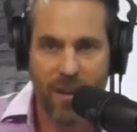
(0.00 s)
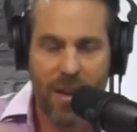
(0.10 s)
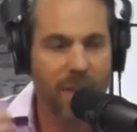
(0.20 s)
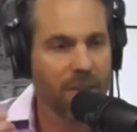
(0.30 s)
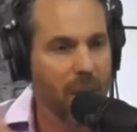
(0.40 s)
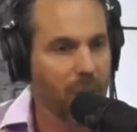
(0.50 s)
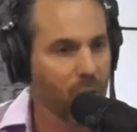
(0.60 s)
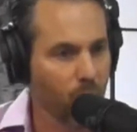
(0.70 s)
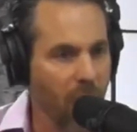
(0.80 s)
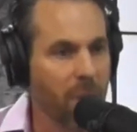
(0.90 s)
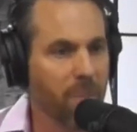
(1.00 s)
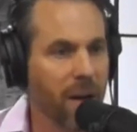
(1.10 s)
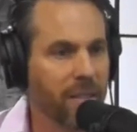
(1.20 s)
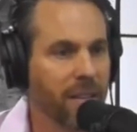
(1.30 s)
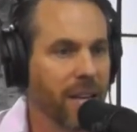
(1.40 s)
His name is Rod
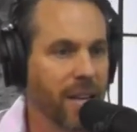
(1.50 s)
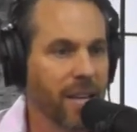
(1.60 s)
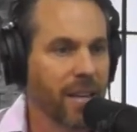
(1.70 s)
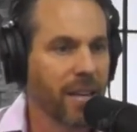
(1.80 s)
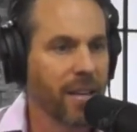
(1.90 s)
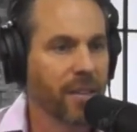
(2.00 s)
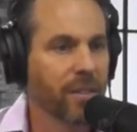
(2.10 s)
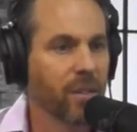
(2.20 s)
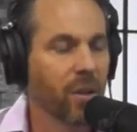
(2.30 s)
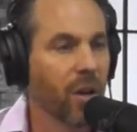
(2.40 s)
Butts, and he is